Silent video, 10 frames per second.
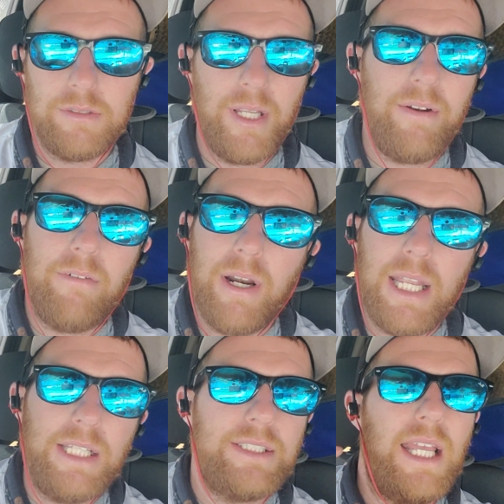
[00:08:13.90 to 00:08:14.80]
it
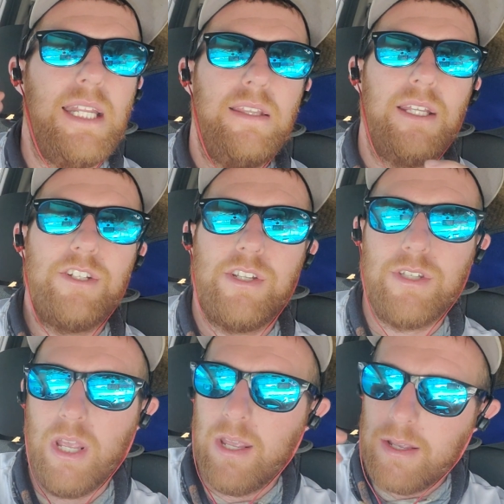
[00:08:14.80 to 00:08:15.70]
rains, anything, just
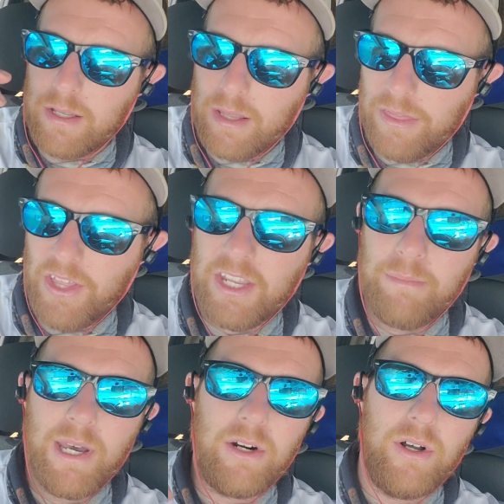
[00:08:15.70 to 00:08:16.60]
think
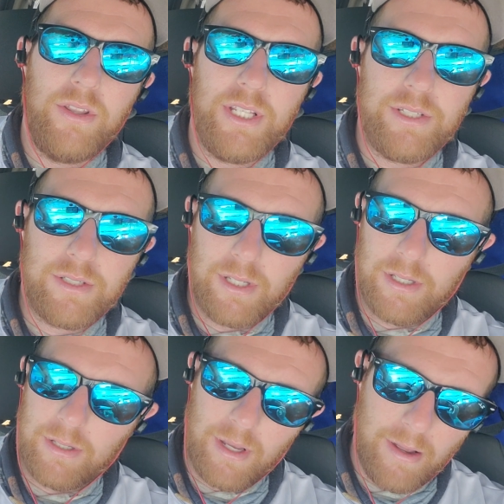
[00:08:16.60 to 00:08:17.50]
about all these
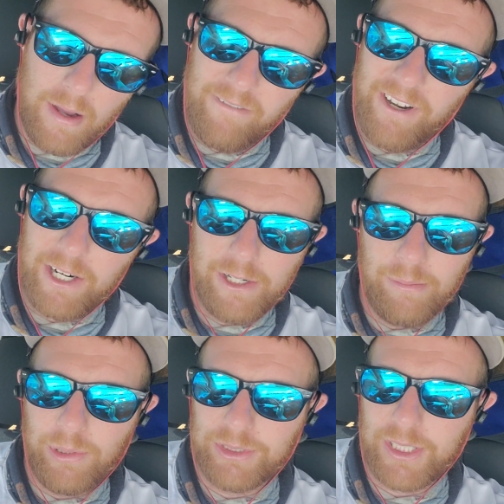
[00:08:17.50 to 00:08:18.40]
uh,
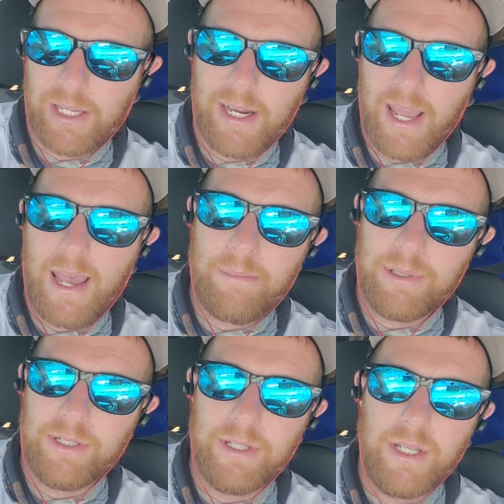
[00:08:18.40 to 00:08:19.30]
variables that can
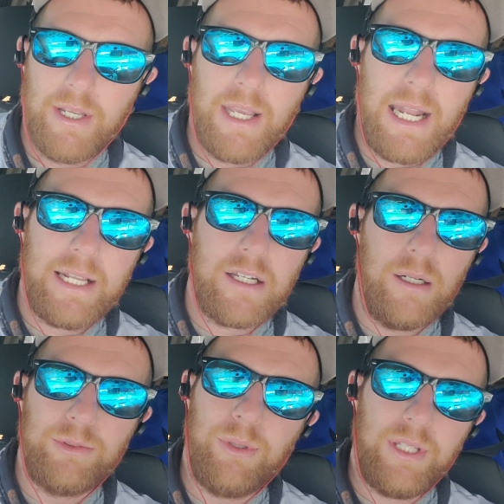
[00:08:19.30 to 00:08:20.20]
happen, and it
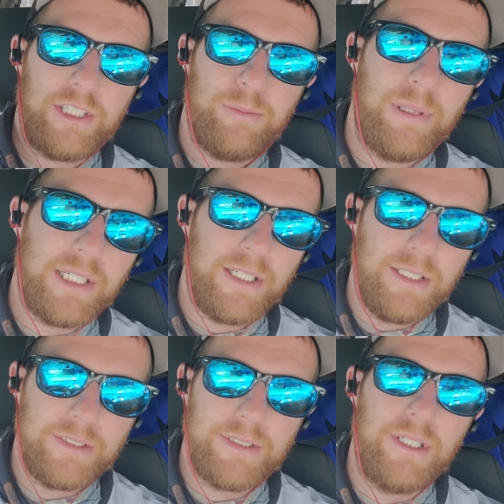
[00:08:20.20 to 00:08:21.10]
comes with
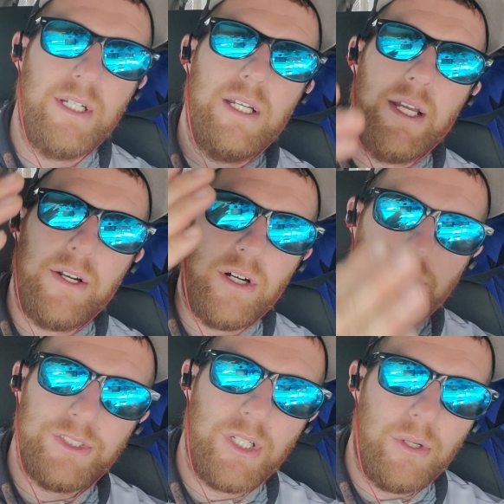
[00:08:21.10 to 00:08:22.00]
experience. And
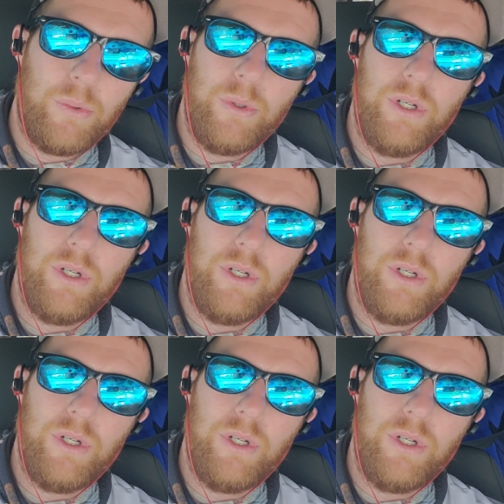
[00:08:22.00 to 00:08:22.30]
also,